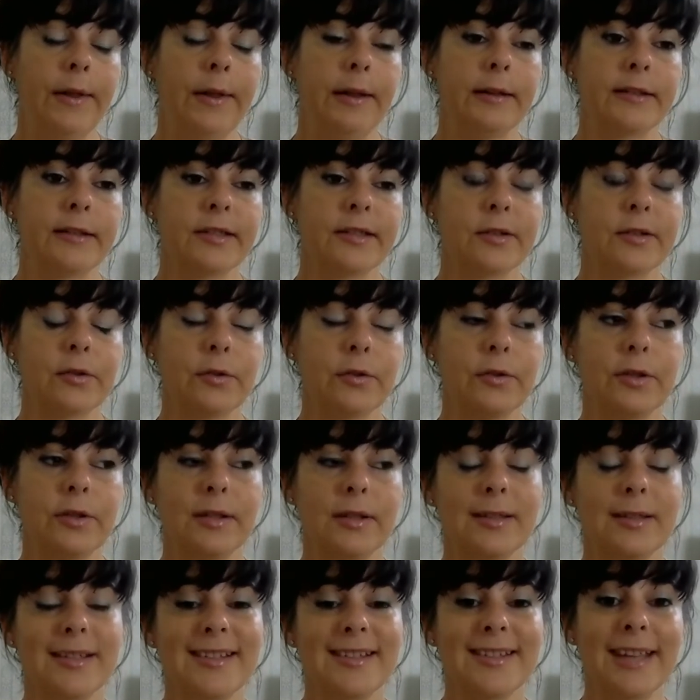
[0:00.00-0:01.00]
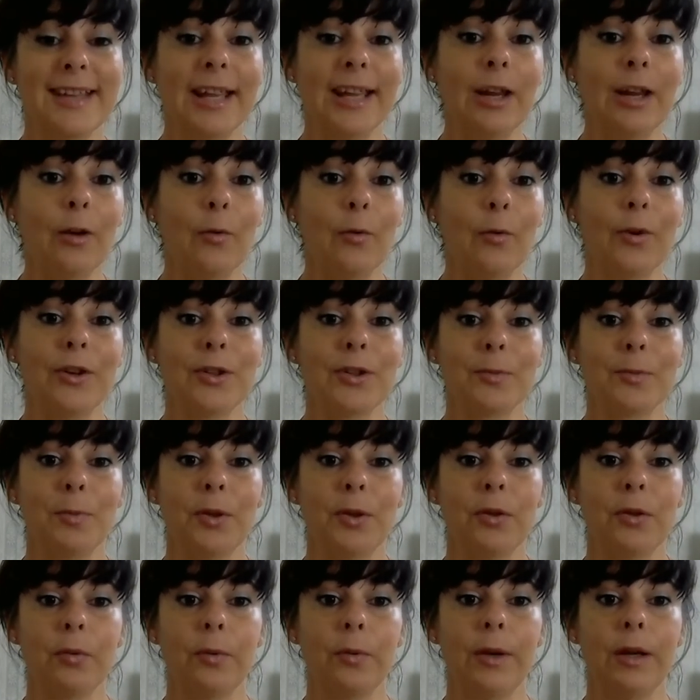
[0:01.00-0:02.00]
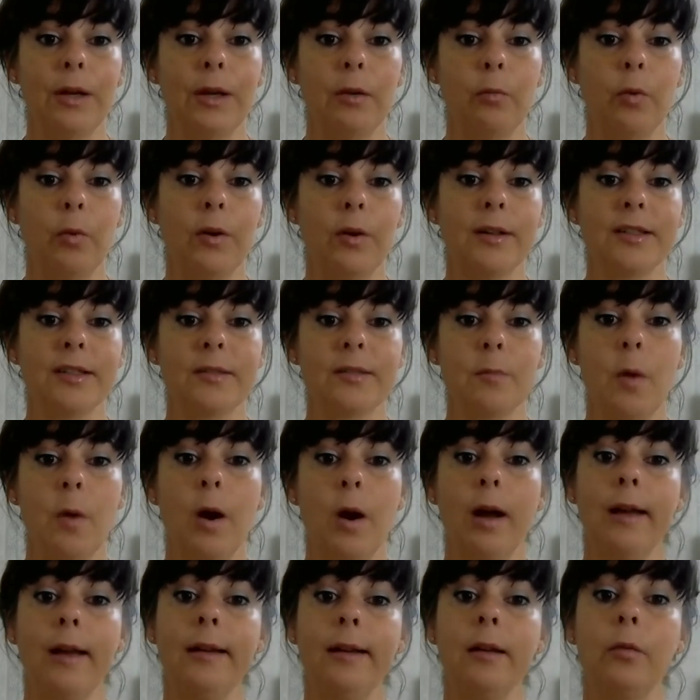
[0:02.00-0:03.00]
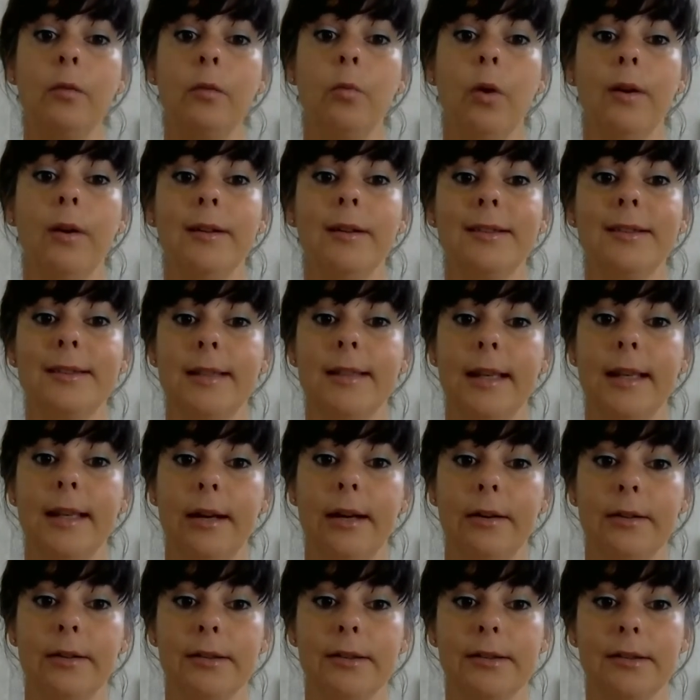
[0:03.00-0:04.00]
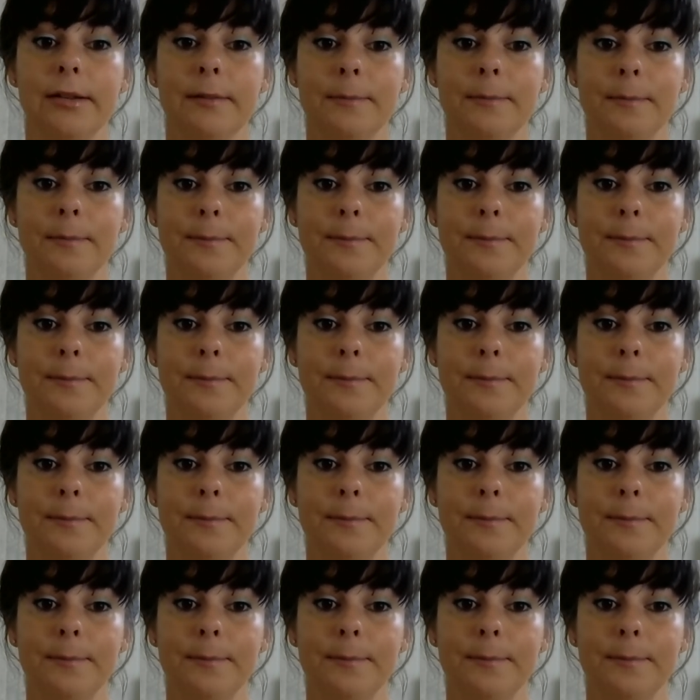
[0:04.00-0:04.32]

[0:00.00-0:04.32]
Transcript: is to distinguish between what is mine and what is theirs.